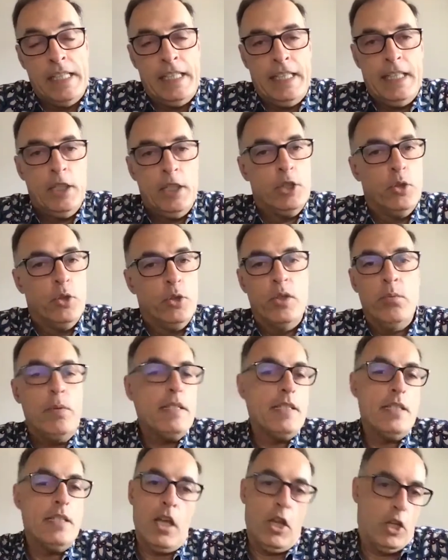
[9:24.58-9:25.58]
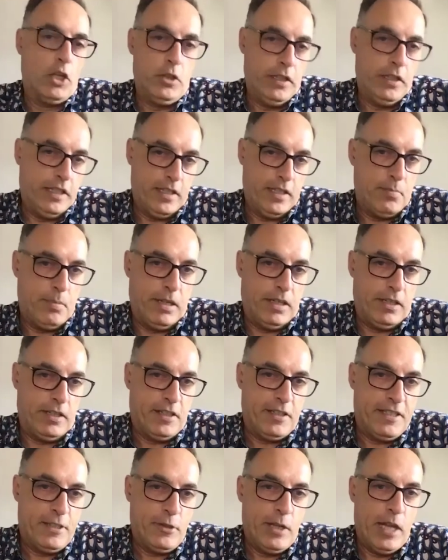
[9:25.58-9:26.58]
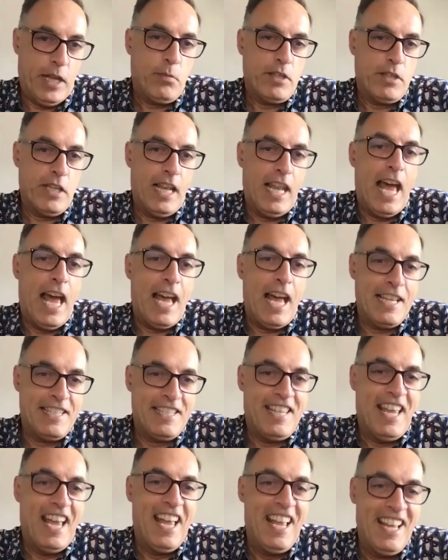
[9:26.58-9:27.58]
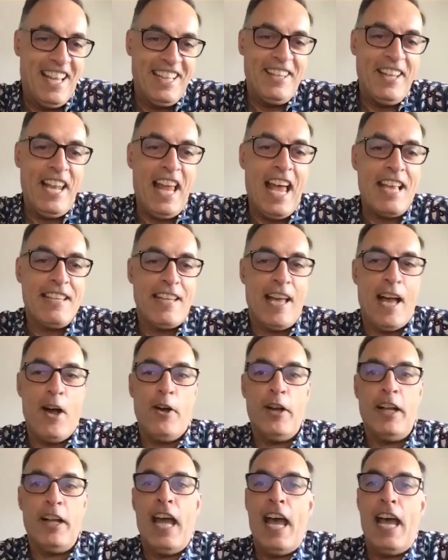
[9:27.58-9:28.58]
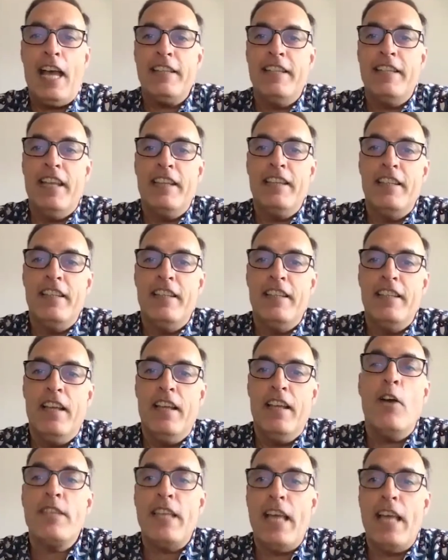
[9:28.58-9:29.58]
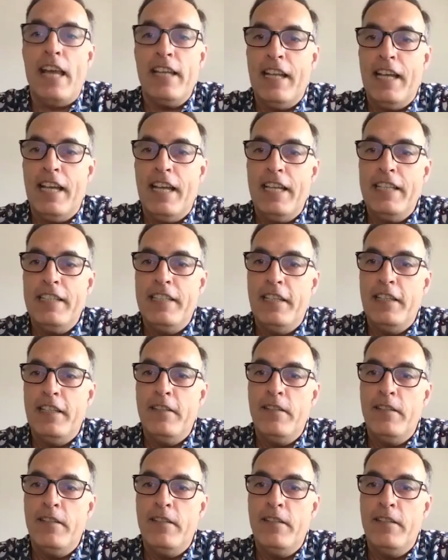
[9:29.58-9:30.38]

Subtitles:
So it was not a good experience. So that was the last house hack that I did.